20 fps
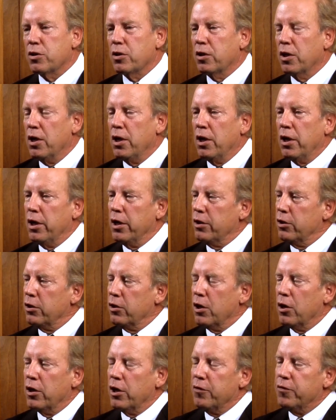And
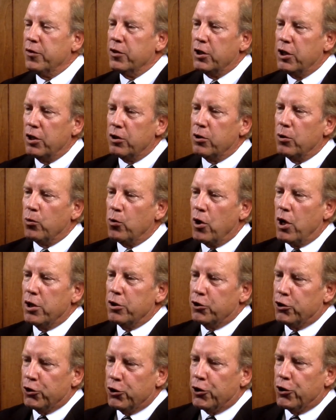you know, if you get the
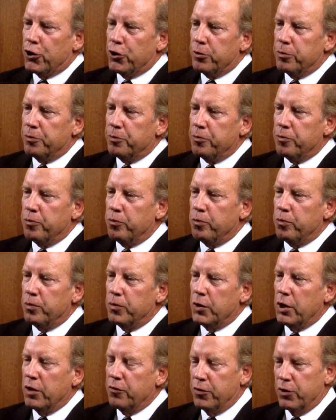wrong juror,
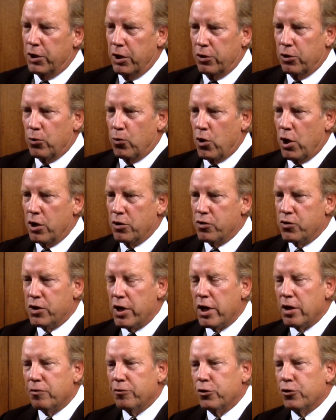if you get the wrong
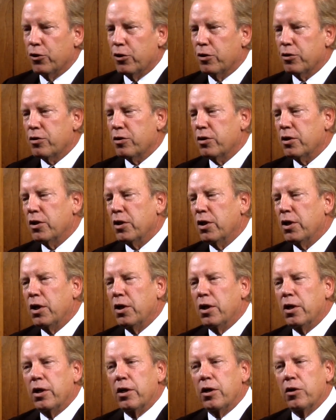set of jurors,
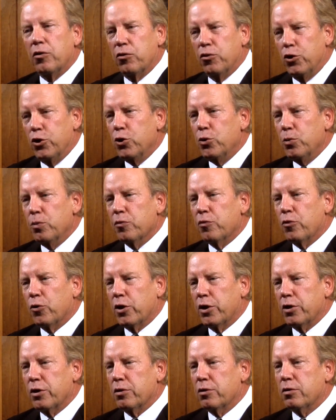it's doomed
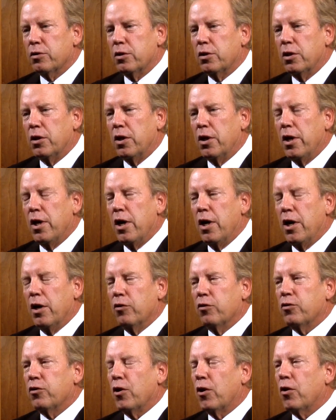for you.
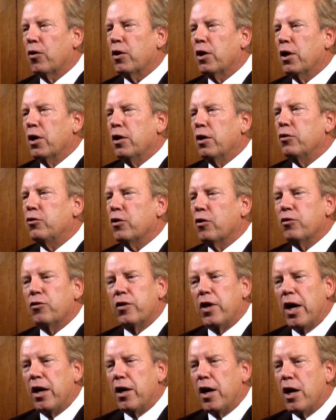And so just
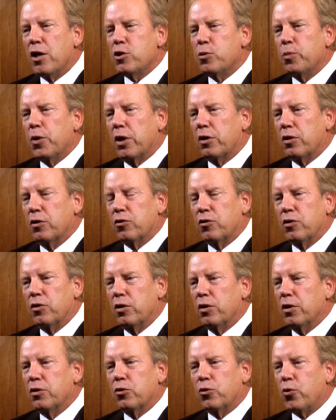that aspect is
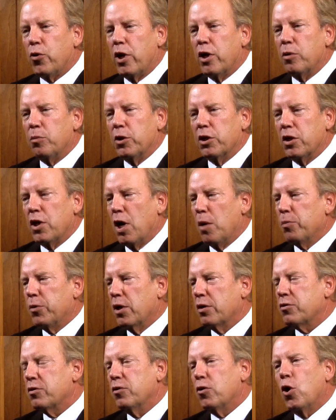incredibly
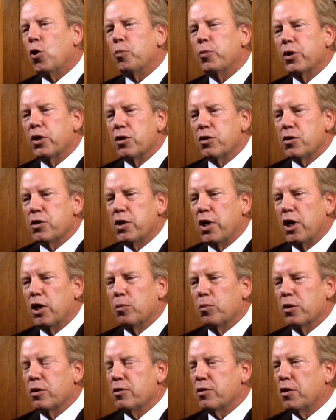complex. Opening
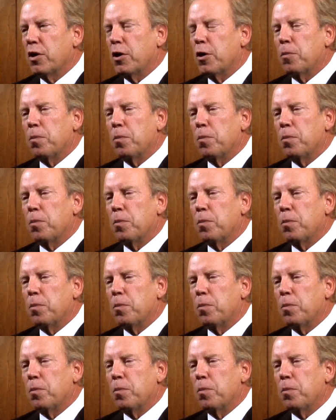statements.